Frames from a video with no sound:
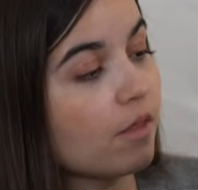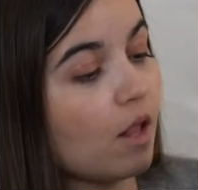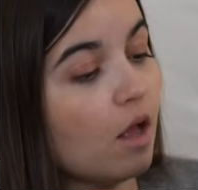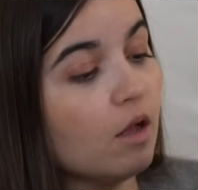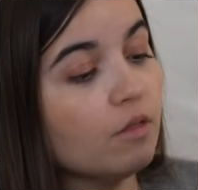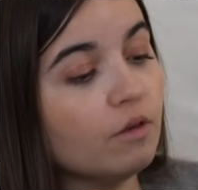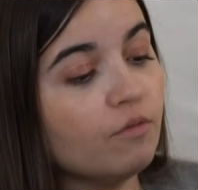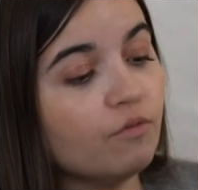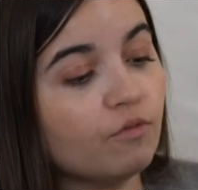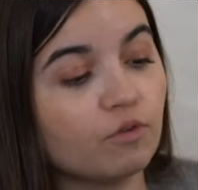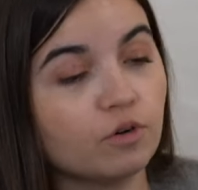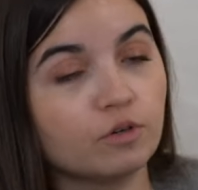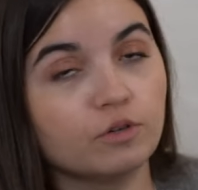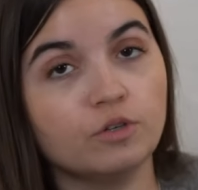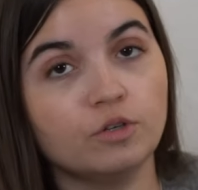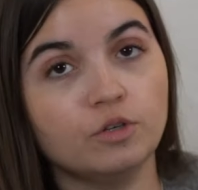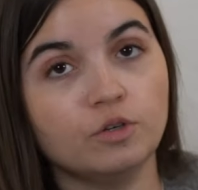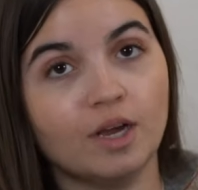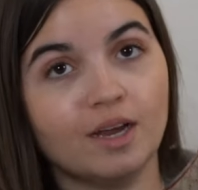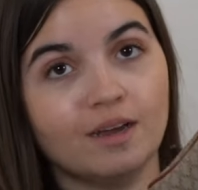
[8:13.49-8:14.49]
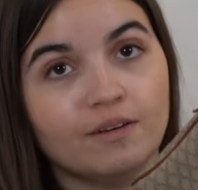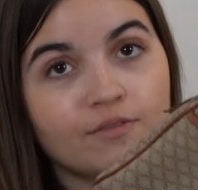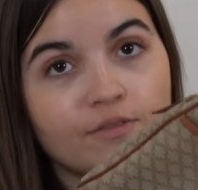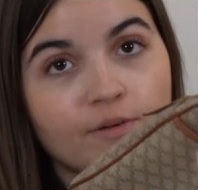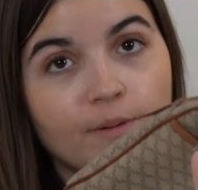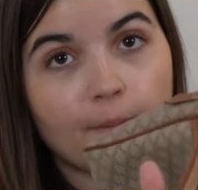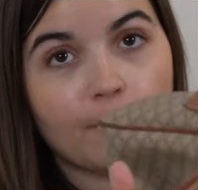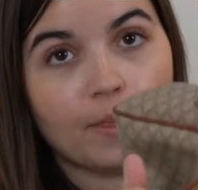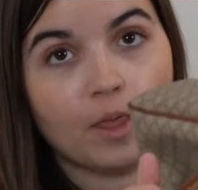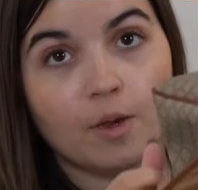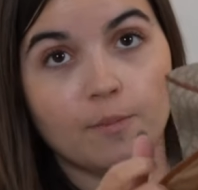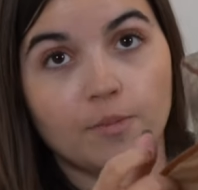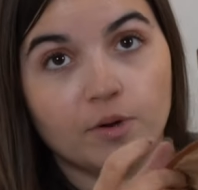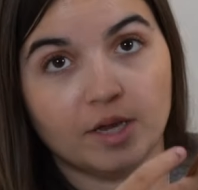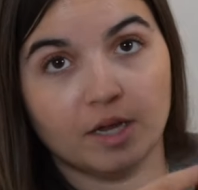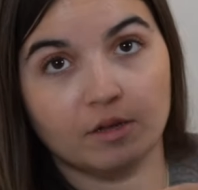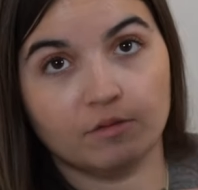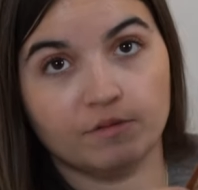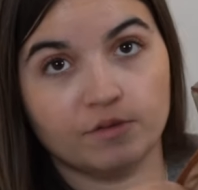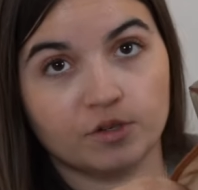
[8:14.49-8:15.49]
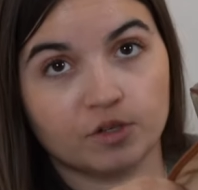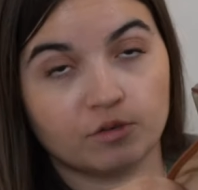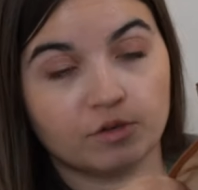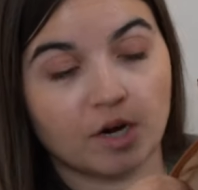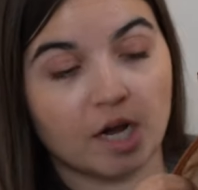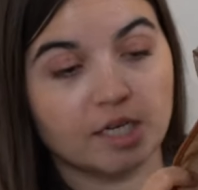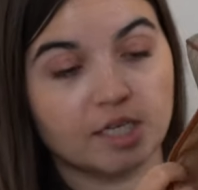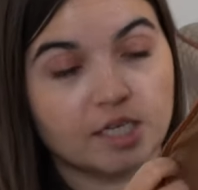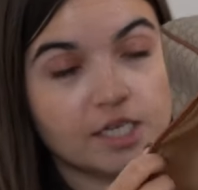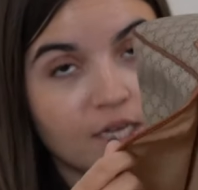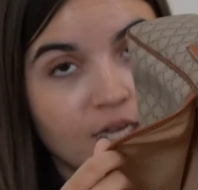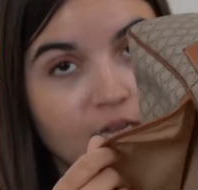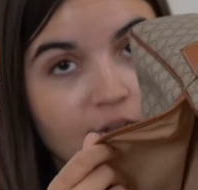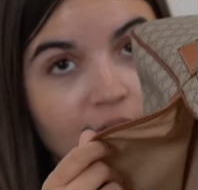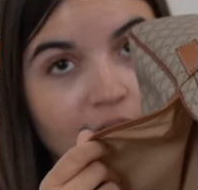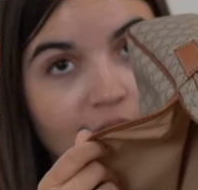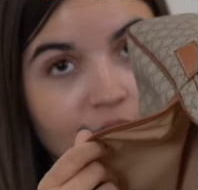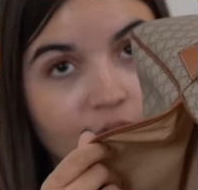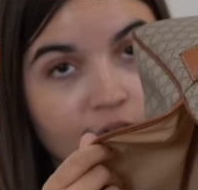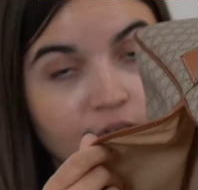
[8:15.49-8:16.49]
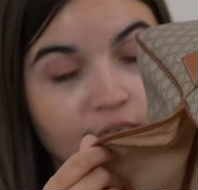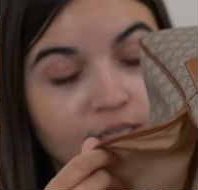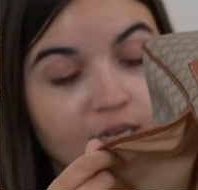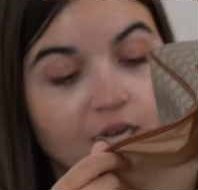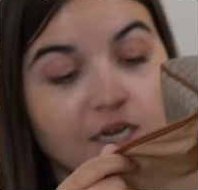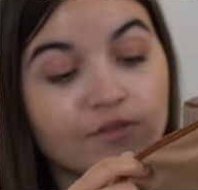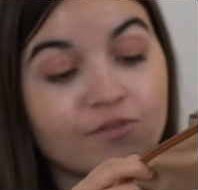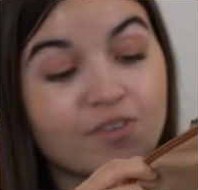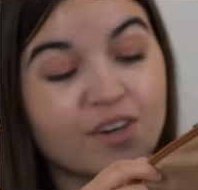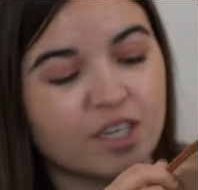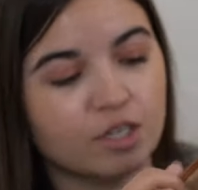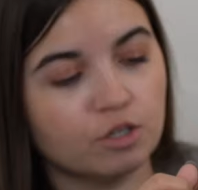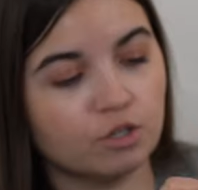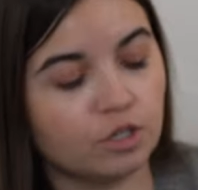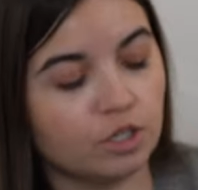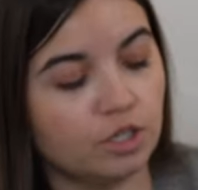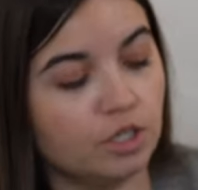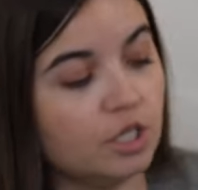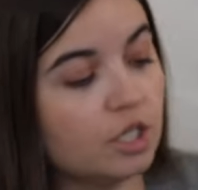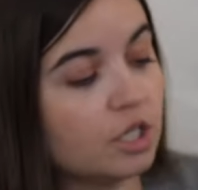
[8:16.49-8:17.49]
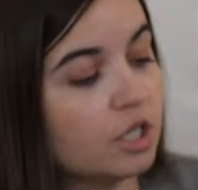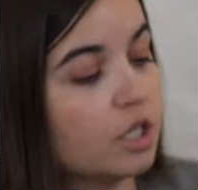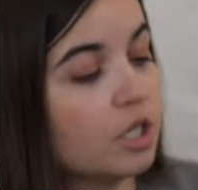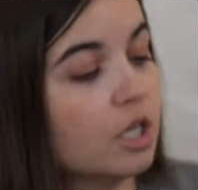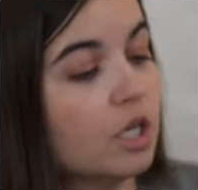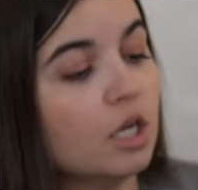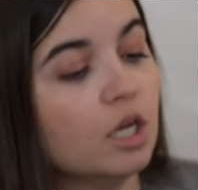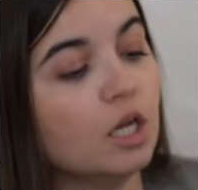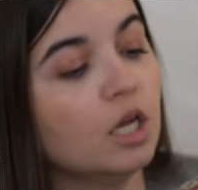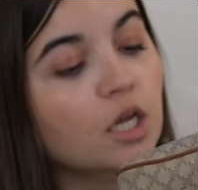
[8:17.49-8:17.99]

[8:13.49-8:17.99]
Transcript: On the front, you have a pocket with a scratch and leather inside, very good condition.